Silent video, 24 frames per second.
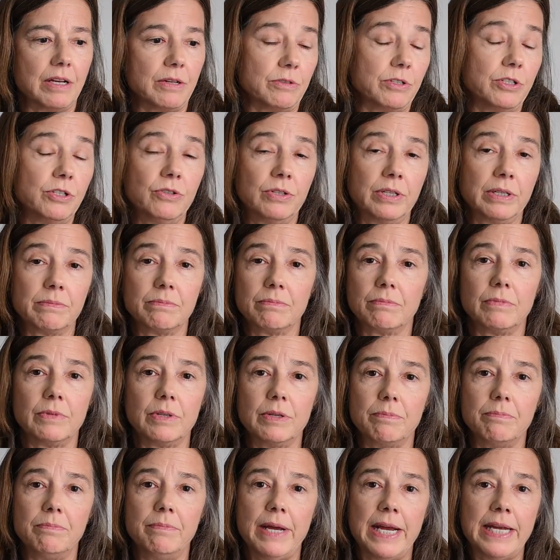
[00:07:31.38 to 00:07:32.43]
you
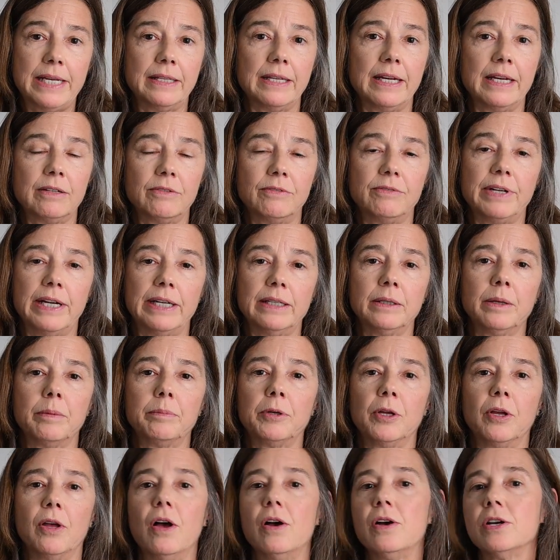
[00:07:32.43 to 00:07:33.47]
can make that
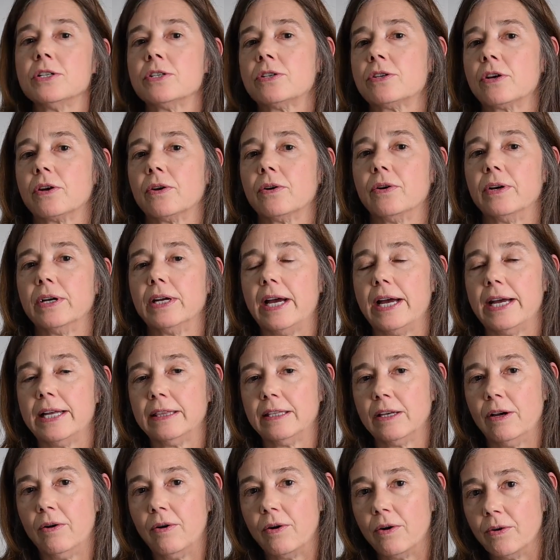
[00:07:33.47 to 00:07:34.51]
available also at
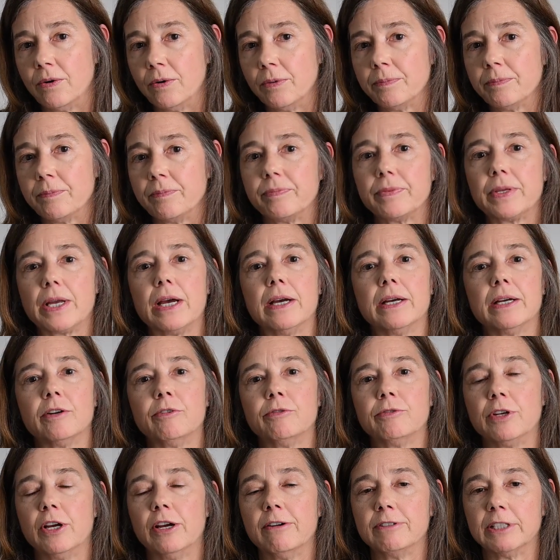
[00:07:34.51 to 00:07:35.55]
the home.
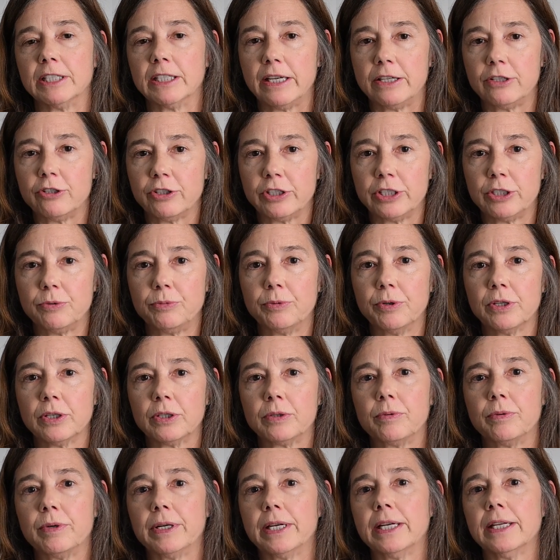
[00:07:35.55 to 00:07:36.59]
If you have a lender you
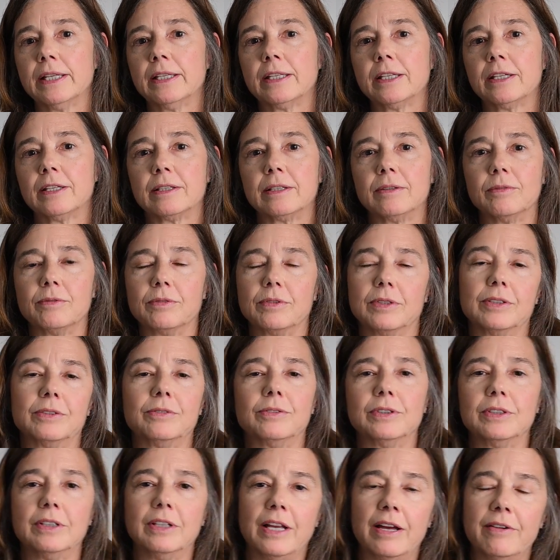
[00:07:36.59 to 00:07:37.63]
work with,
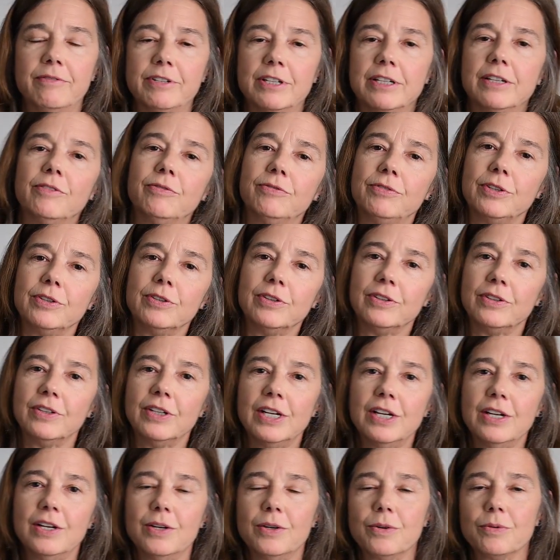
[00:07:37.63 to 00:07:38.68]
would love it if you
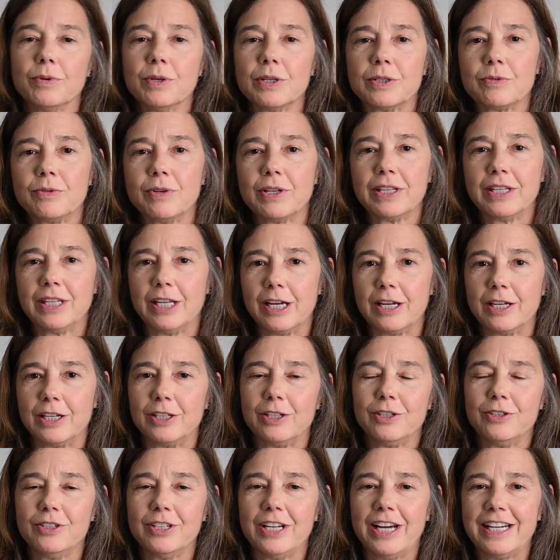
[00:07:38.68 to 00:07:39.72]
worked with
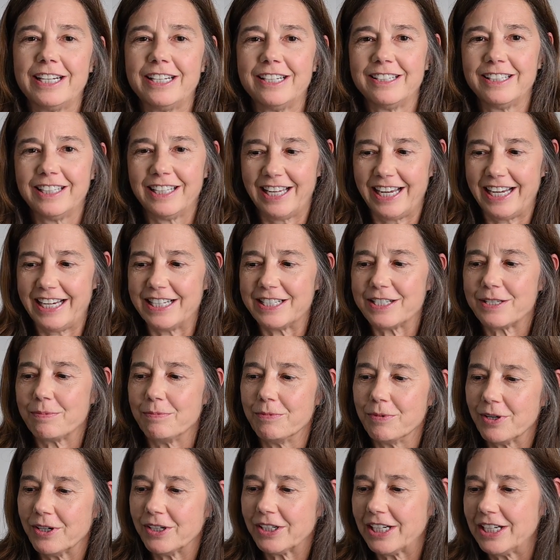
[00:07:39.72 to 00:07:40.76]
United Alliance
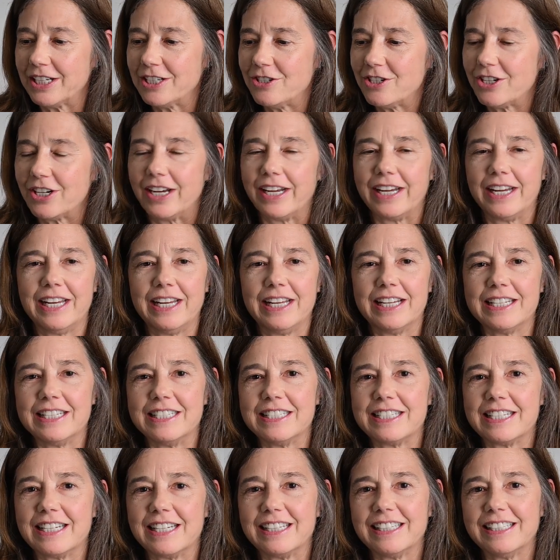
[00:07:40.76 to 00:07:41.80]
Mortgage,
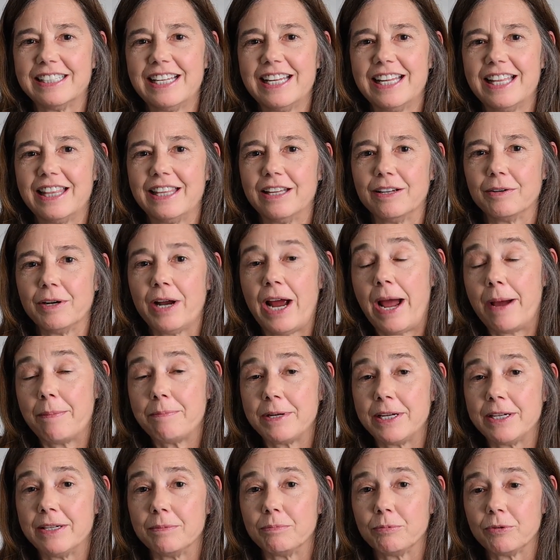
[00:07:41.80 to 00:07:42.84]
and they're
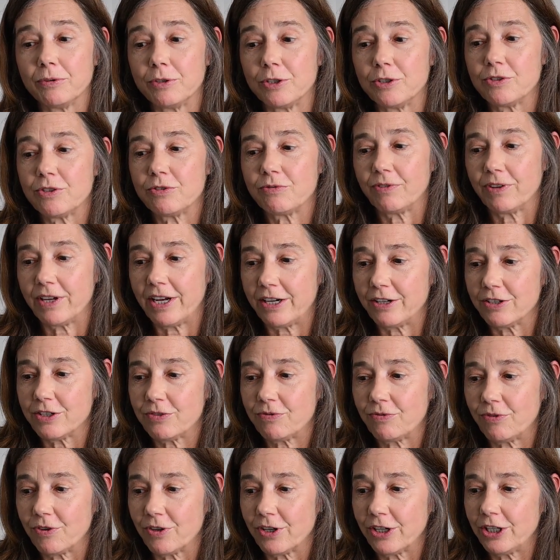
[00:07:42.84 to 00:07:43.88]
happy to produce flyers
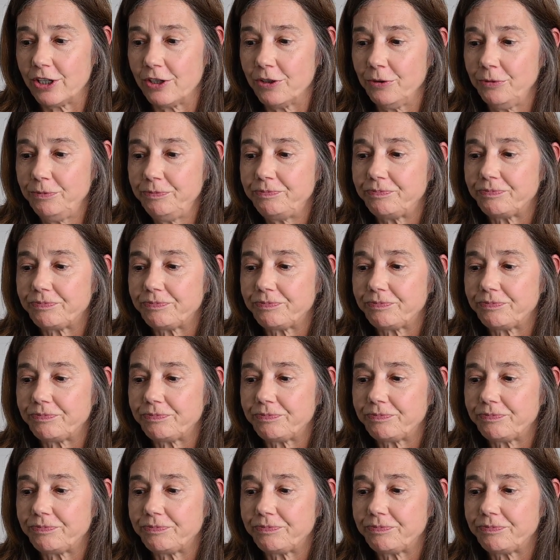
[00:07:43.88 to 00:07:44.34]
for you.